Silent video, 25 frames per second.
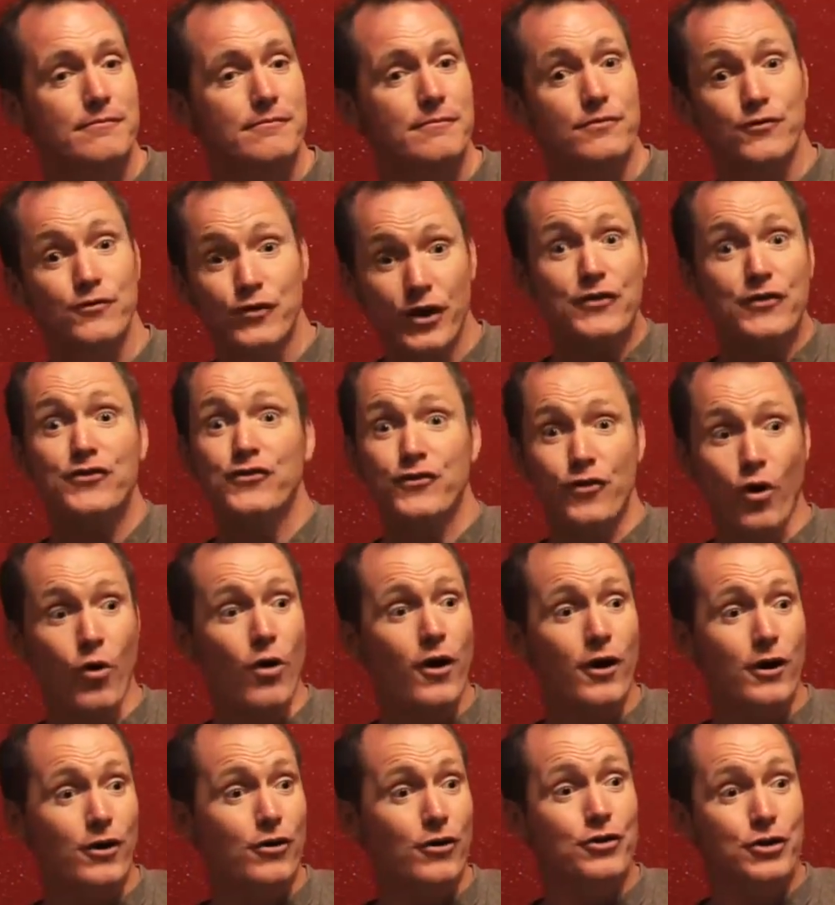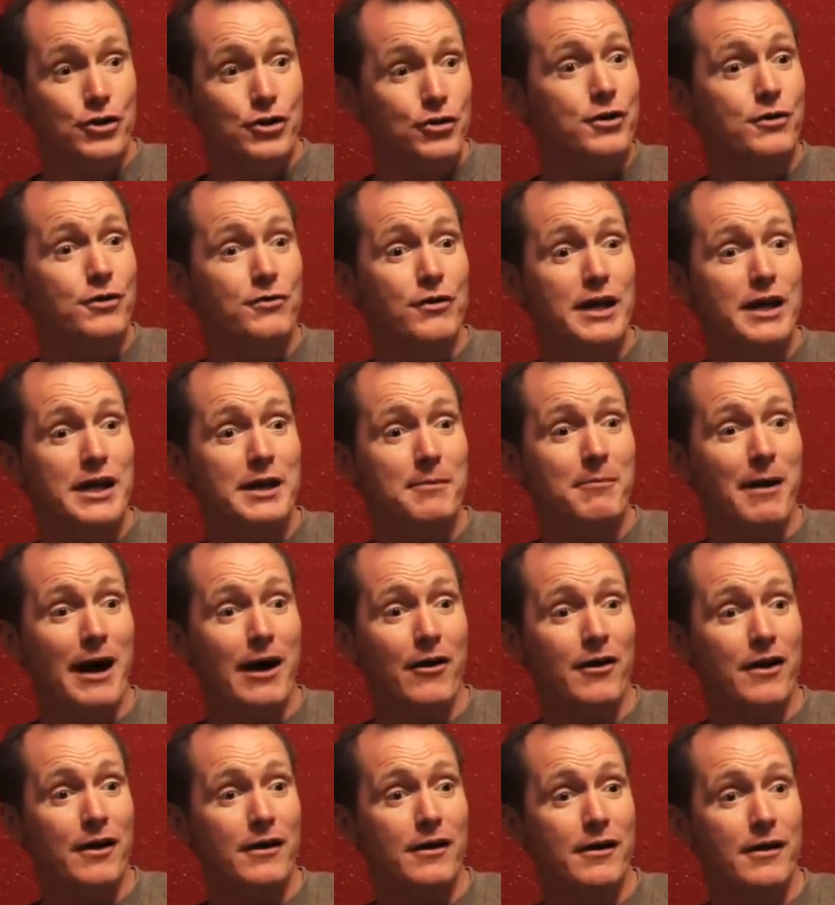It's historical. You can read
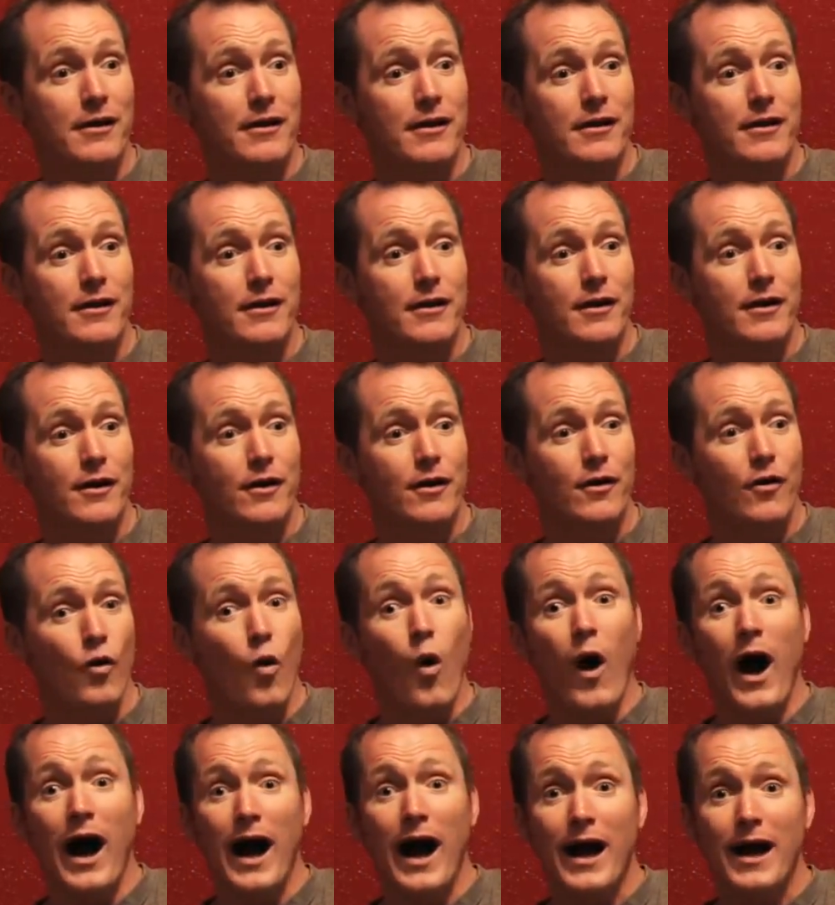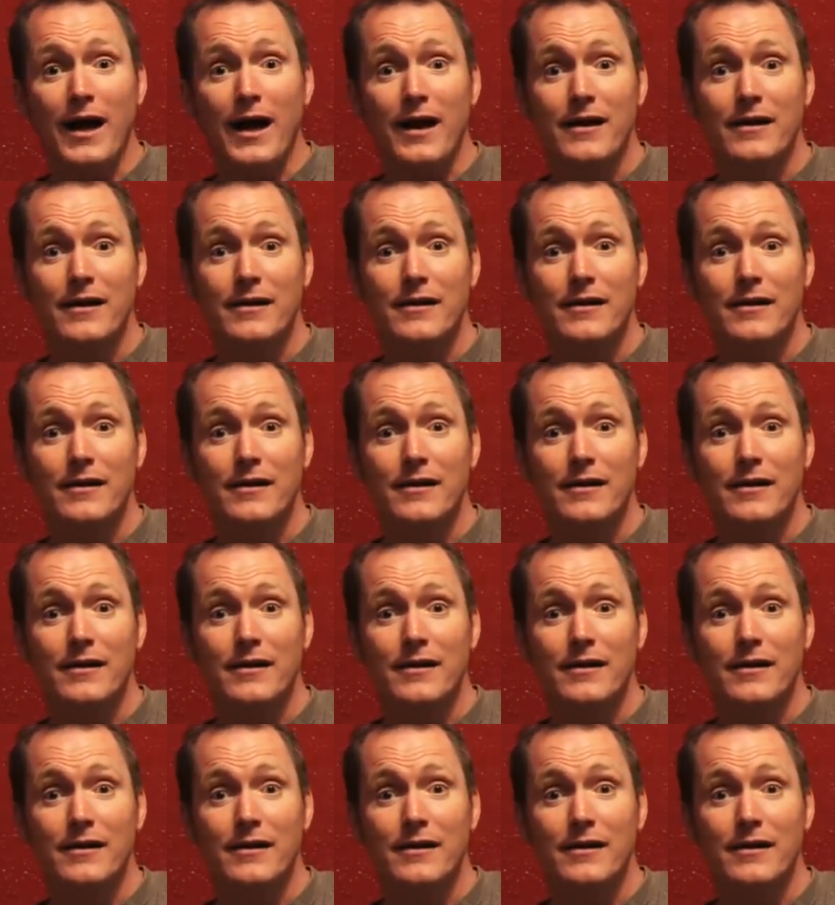about it. Why?